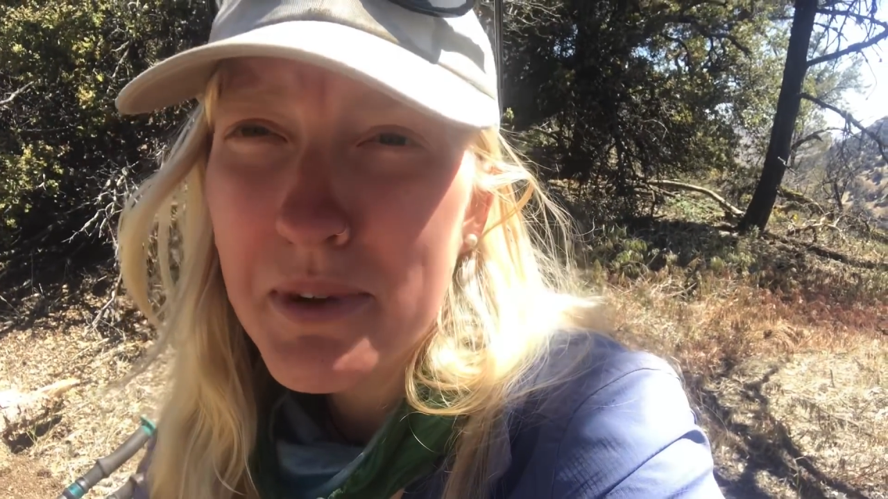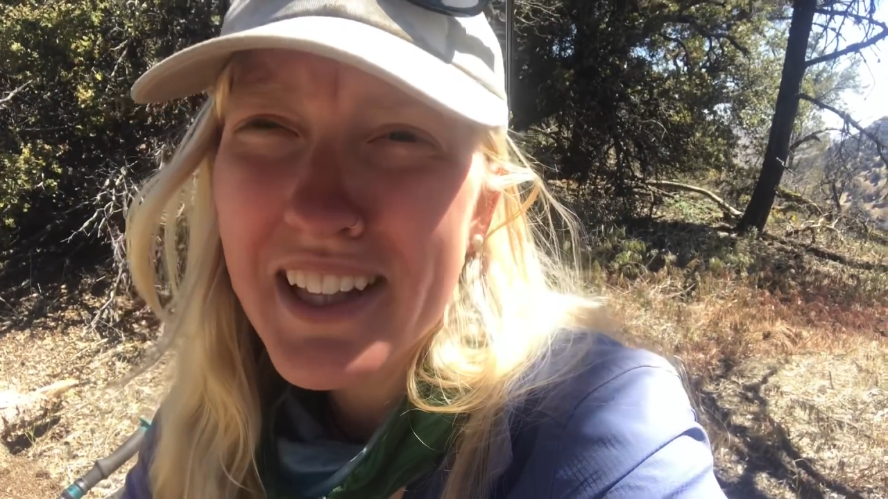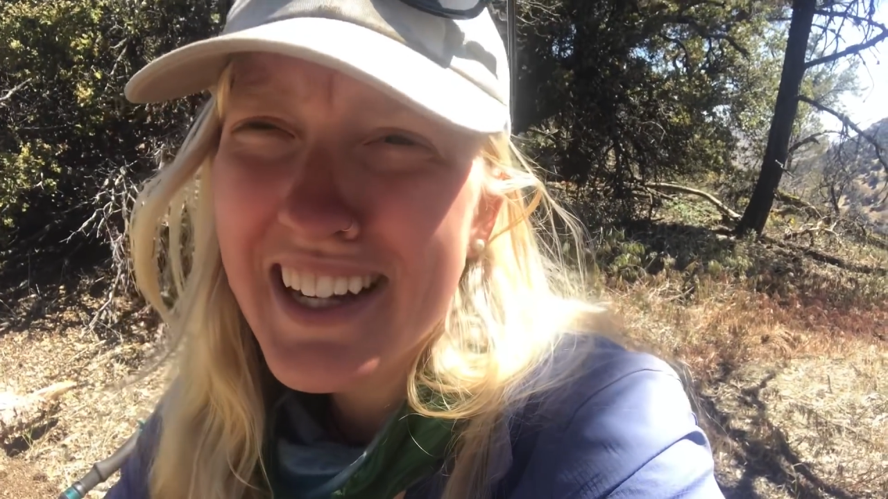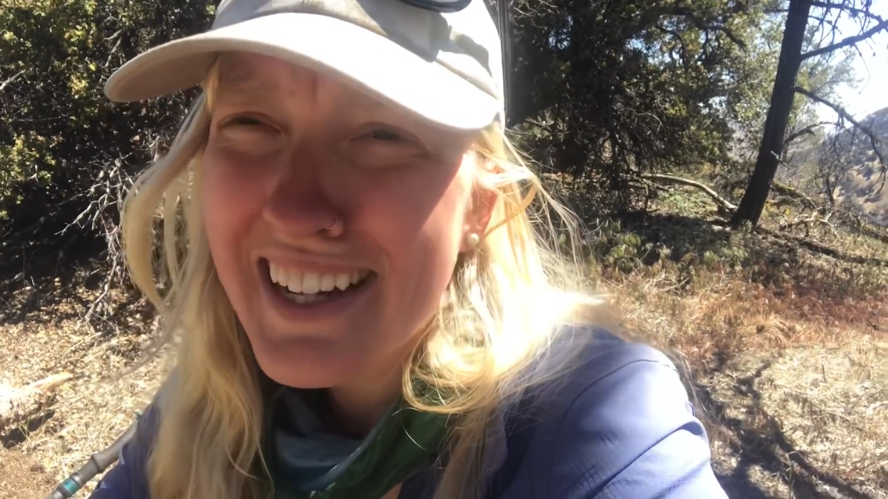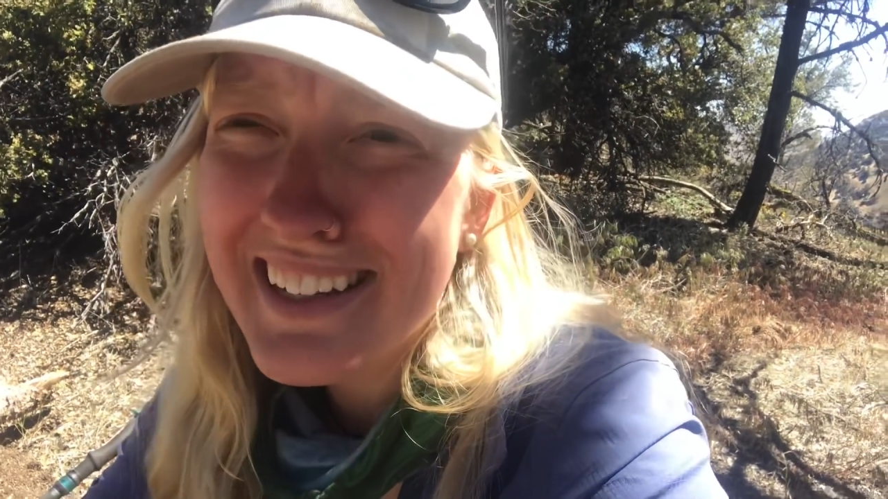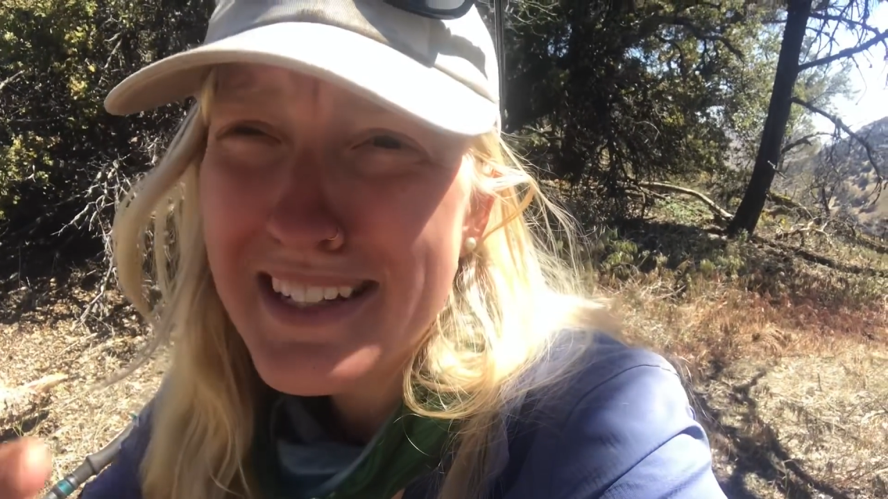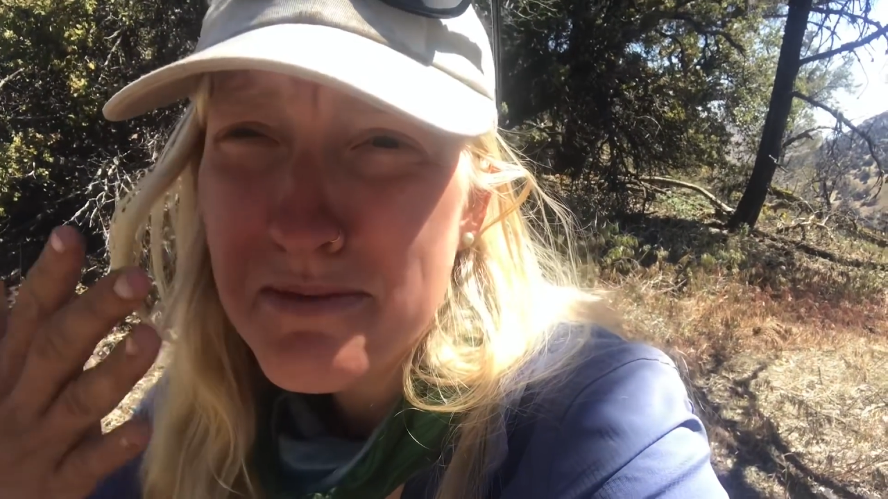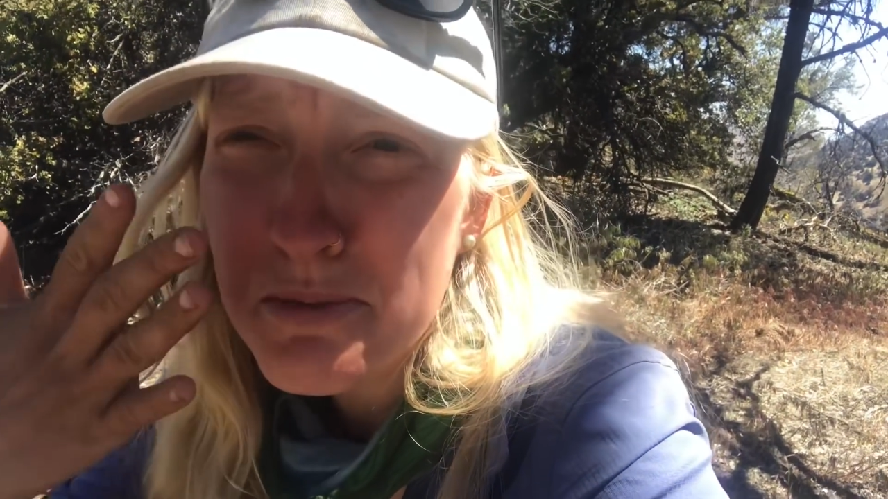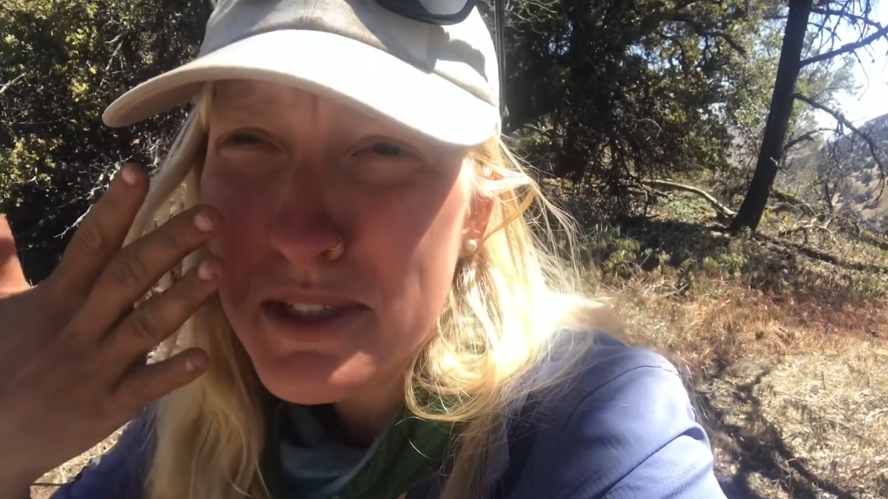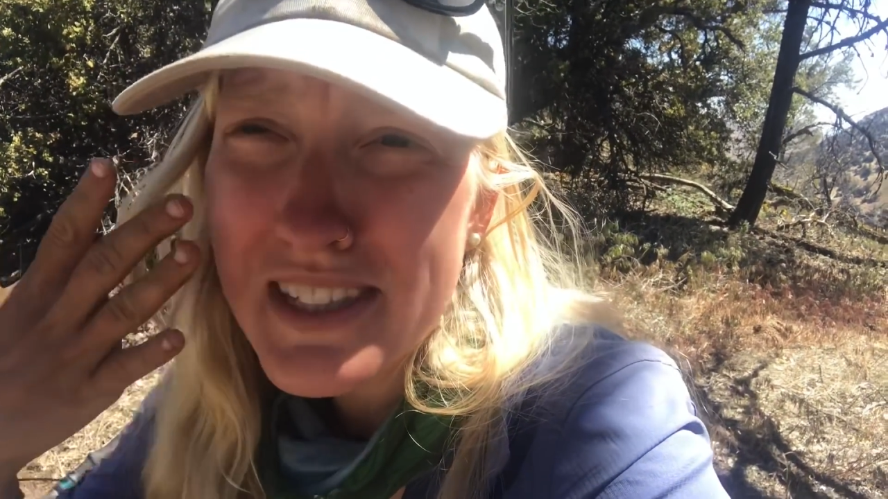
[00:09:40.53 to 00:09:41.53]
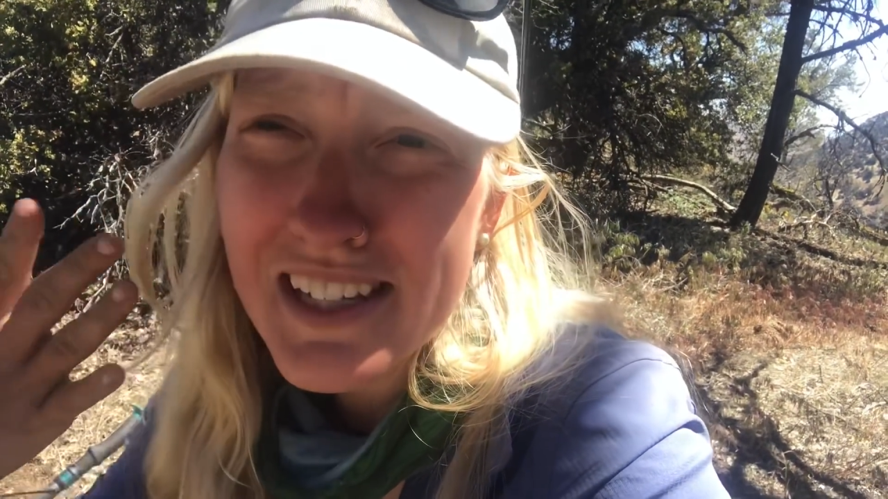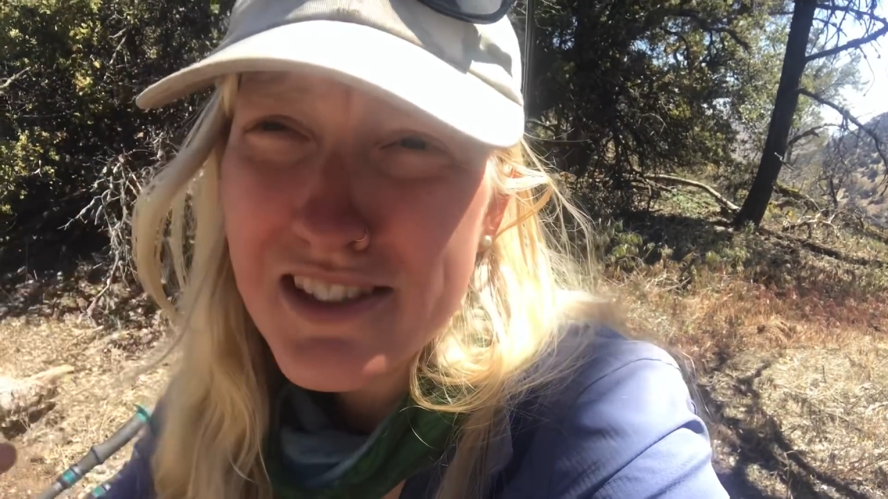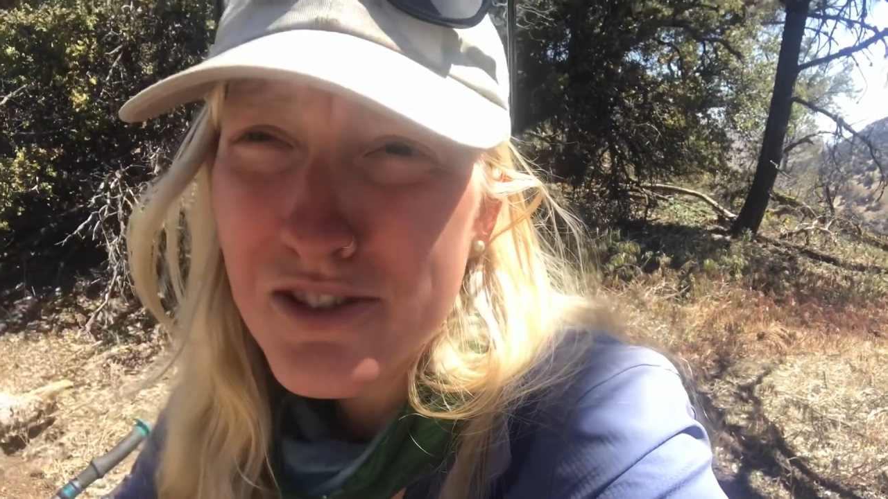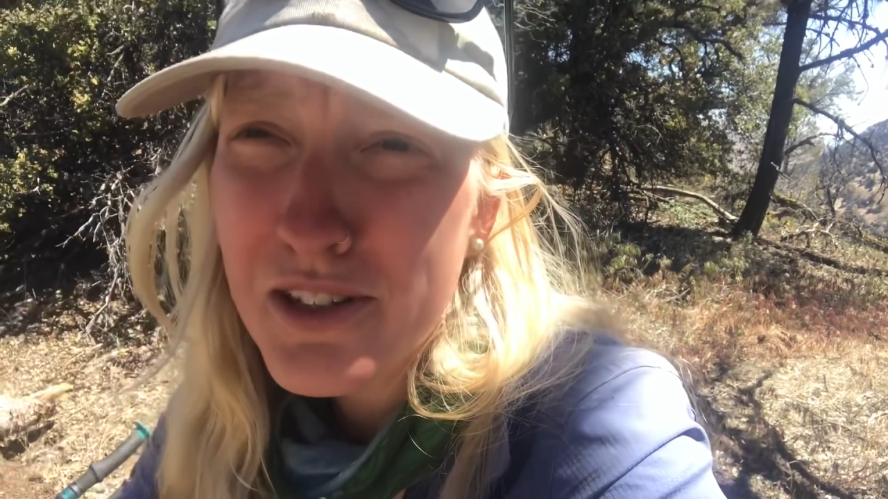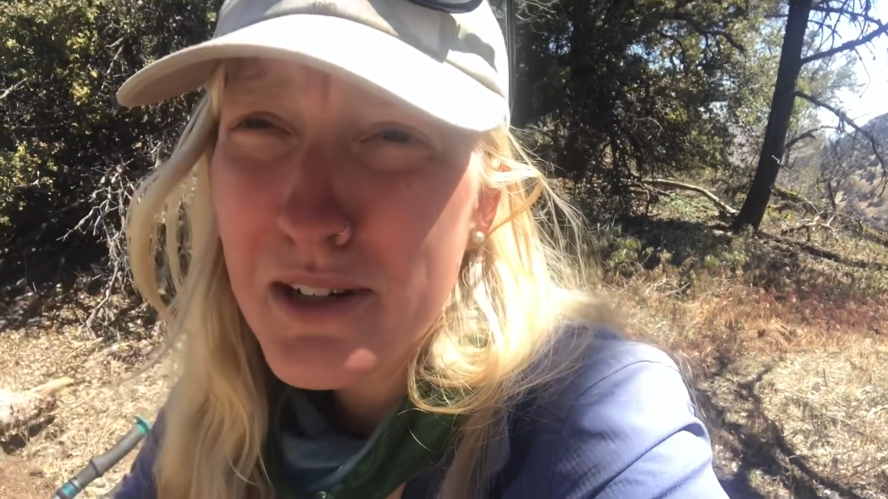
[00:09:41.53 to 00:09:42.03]
But like, I didn't put
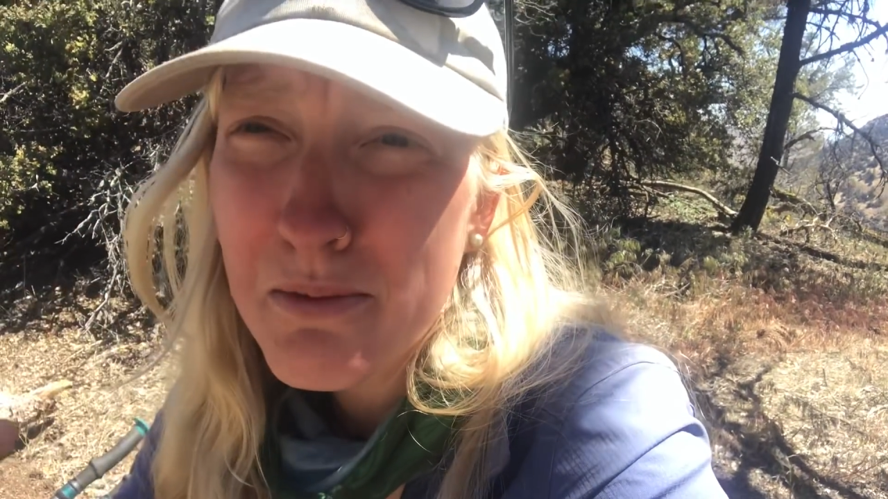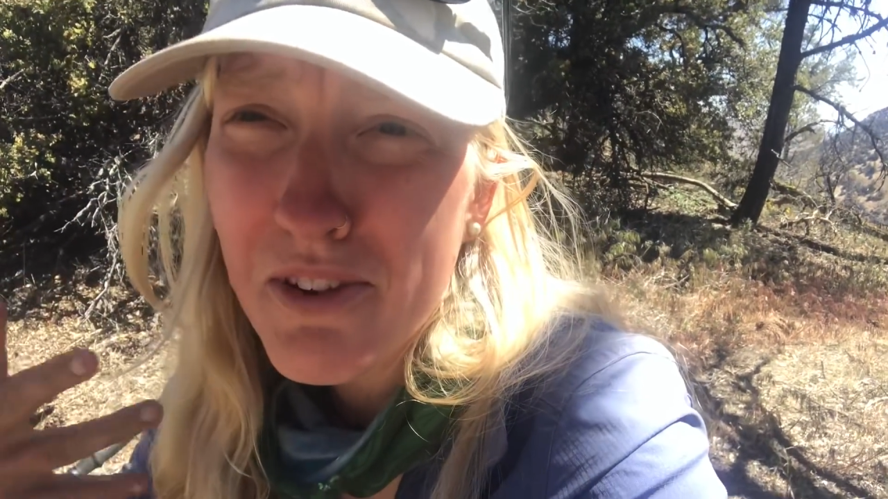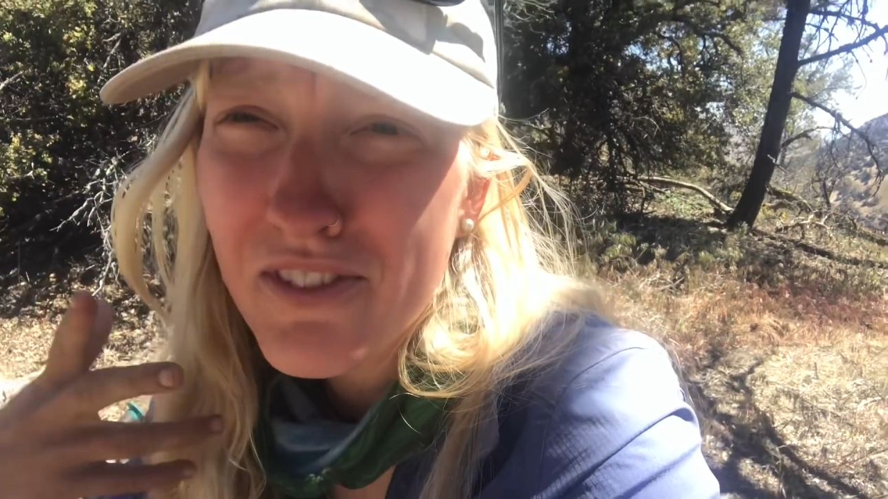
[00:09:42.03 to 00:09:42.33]
sunscreen on my